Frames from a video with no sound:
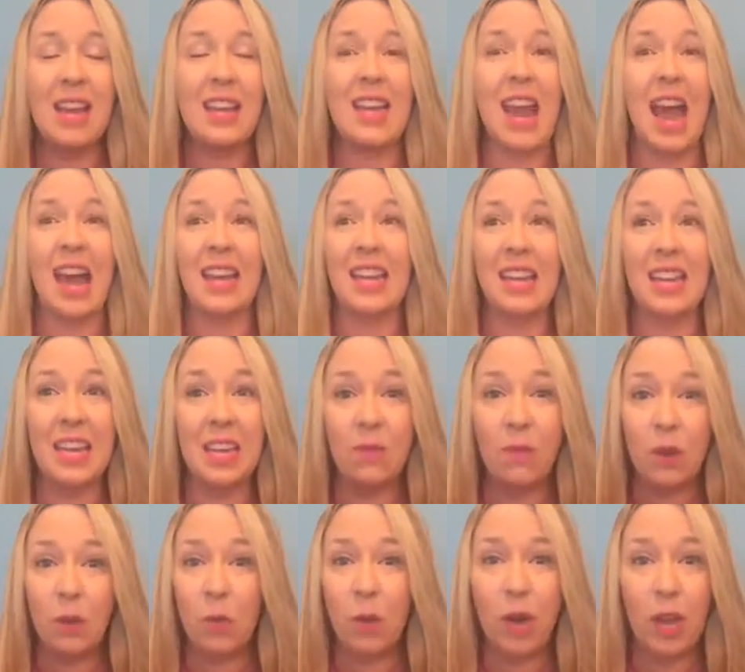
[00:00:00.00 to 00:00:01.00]
Not
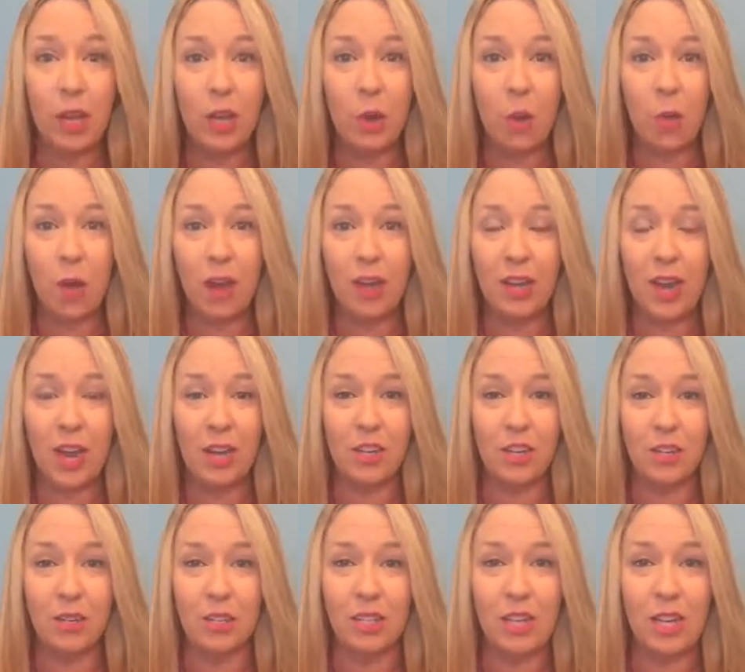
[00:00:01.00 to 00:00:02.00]
even when I go on
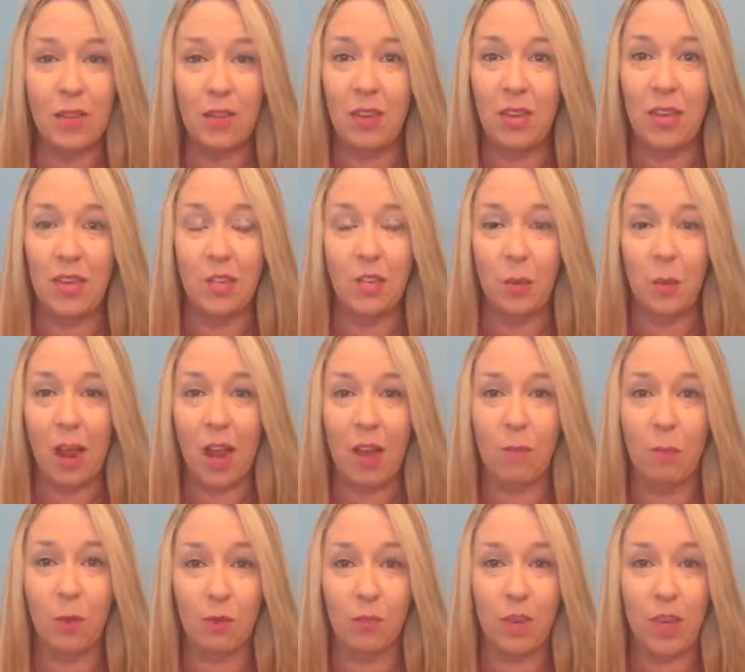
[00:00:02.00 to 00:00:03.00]
national TV do I
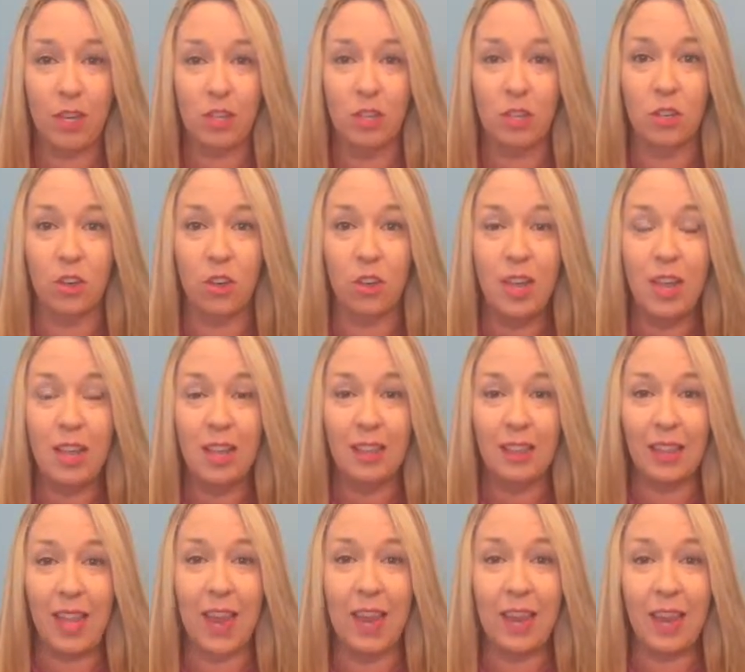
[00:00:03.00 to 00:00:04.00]
have professional
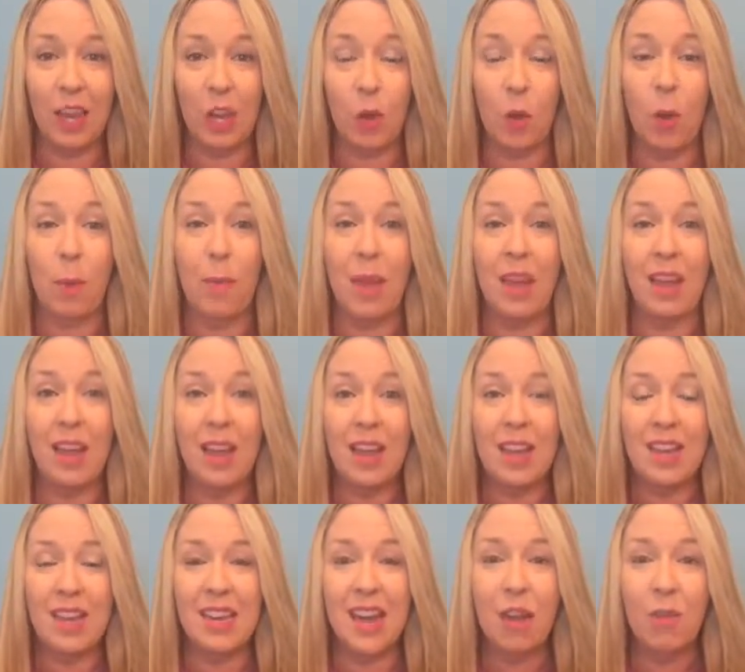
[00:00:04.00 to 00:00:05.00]
lighting equipment.
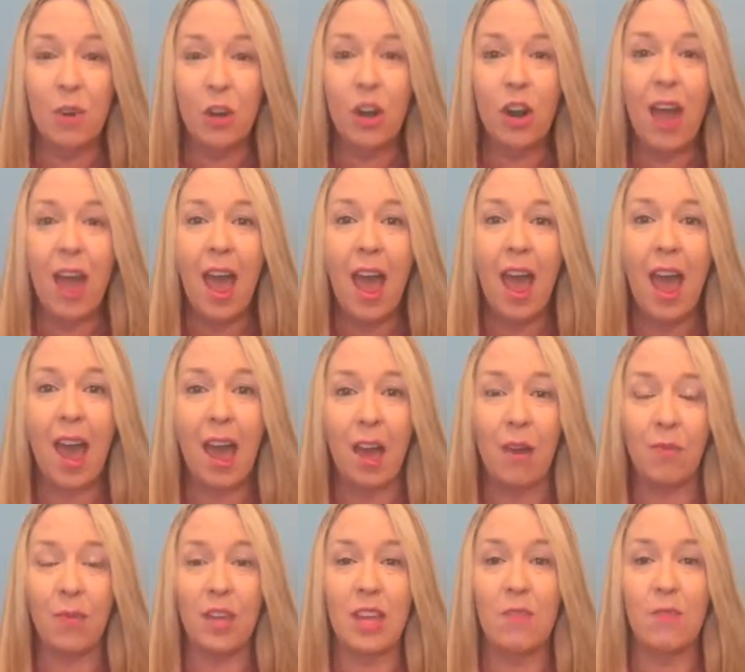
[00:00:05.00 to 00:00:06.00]
Never
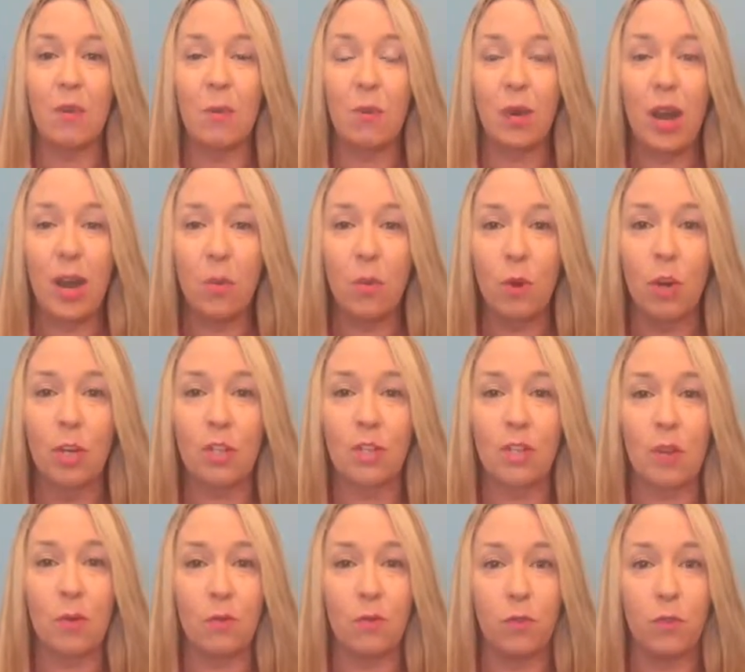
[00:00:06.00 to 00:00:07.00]
have. Even when I worked
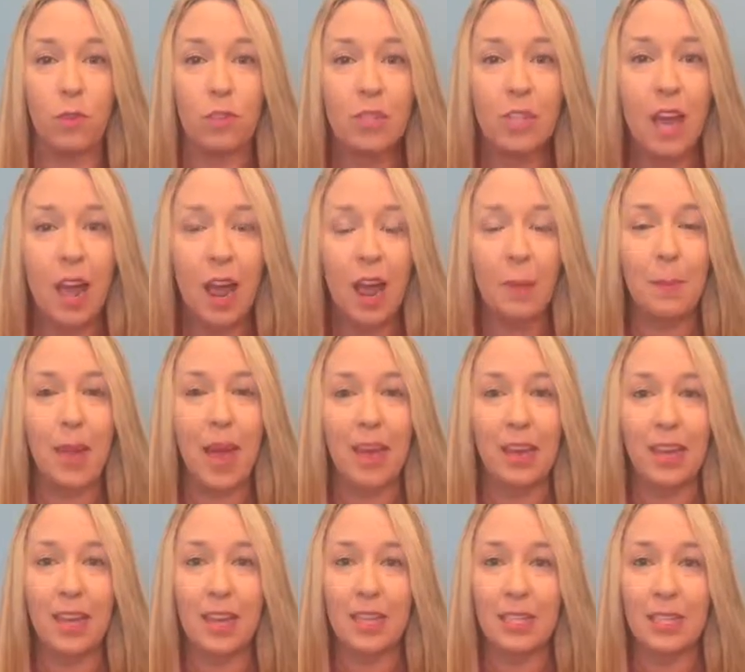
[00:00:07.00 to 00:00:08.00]
full-time
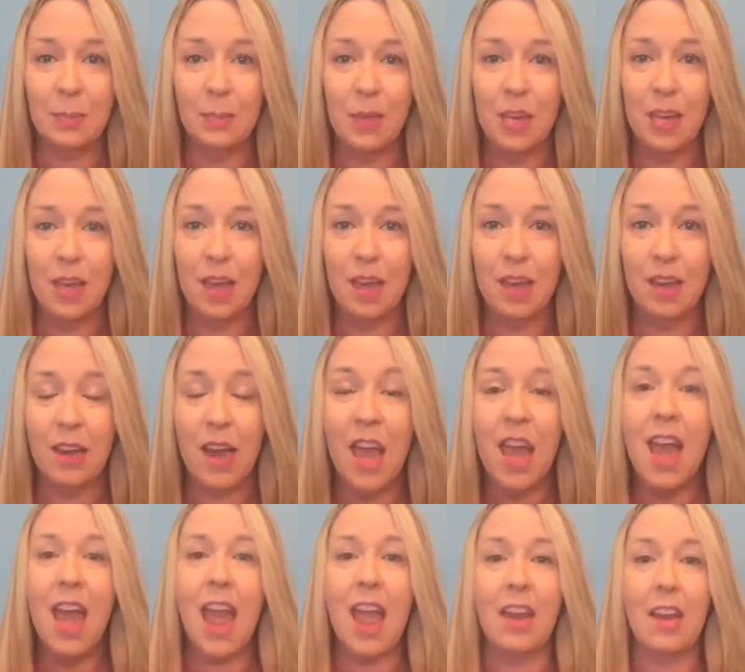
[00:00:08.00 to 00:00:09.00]
at ESPN
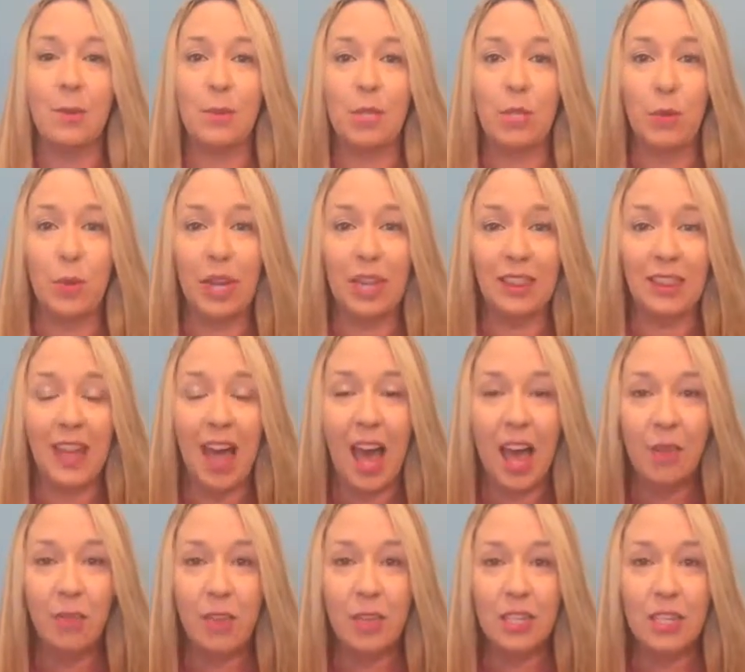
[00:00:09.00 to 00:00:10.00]
and I was doing
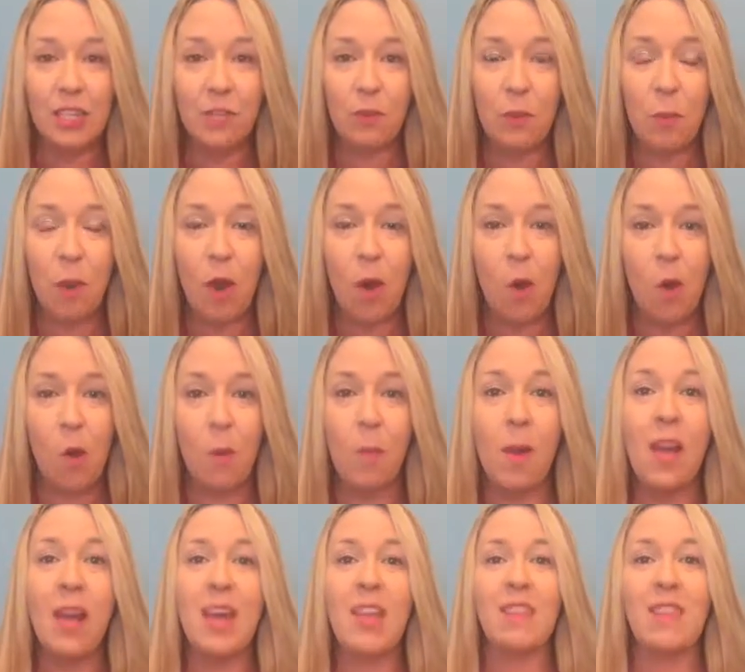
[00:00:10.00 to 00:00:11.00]
live hits from
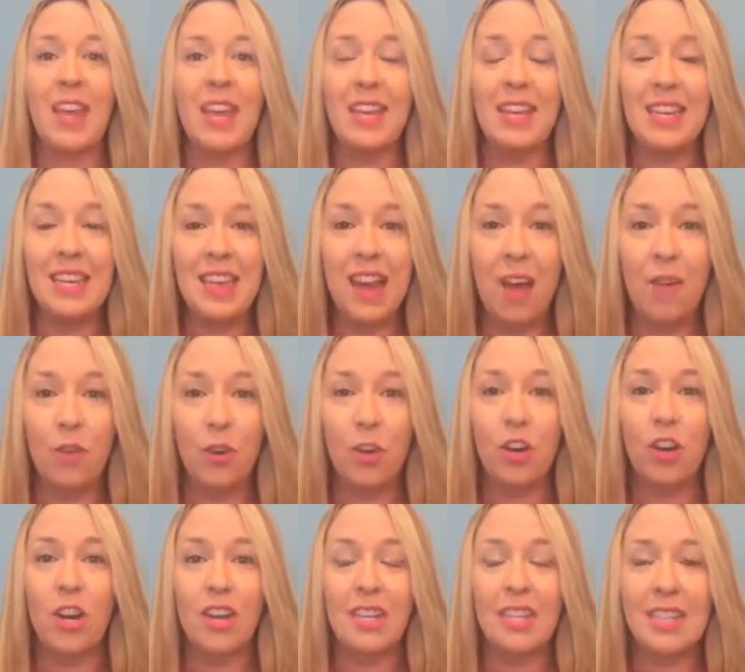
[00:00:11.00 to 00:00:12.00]
home, they
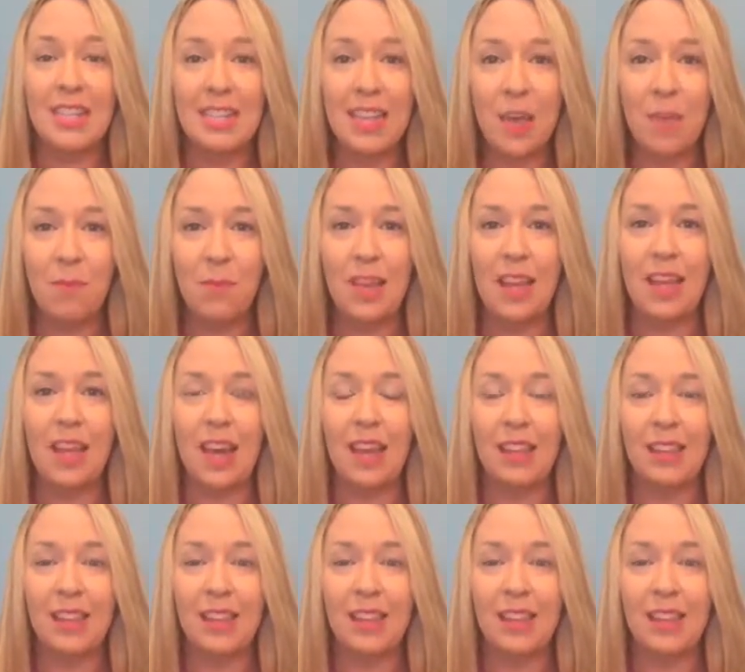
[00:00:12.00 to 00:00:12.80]
never sent me a